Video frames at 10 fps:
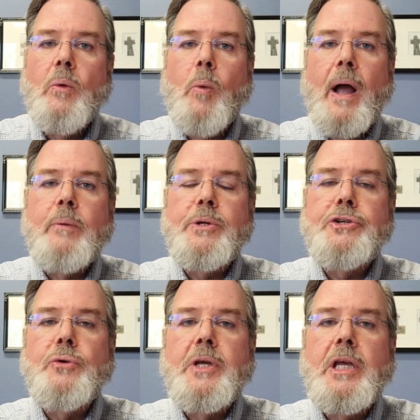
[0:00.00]
Why
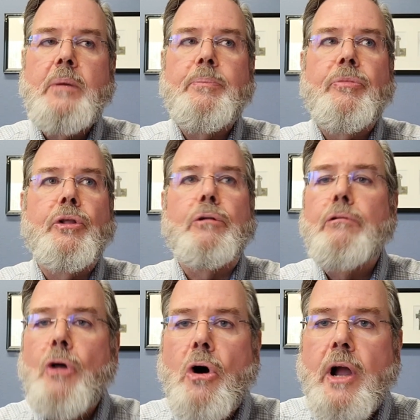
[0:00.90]
would you keep the
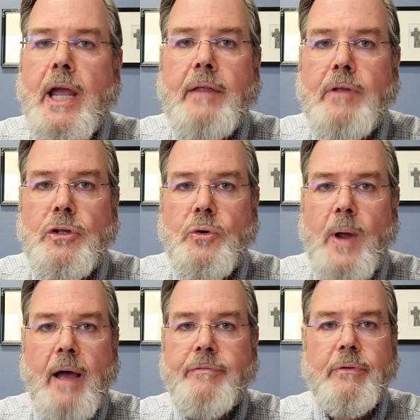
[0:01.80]
longing that
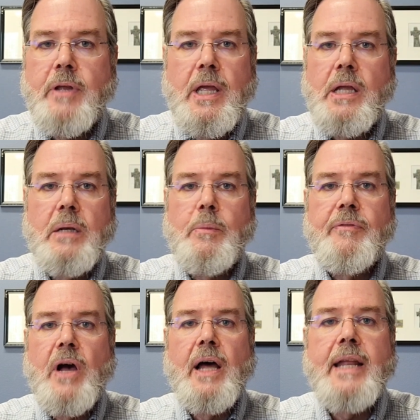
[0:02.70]
you have for the kingdom
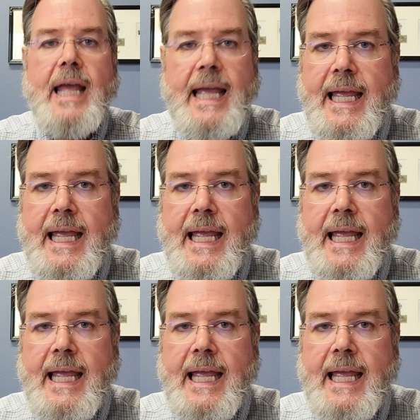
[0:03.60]
of God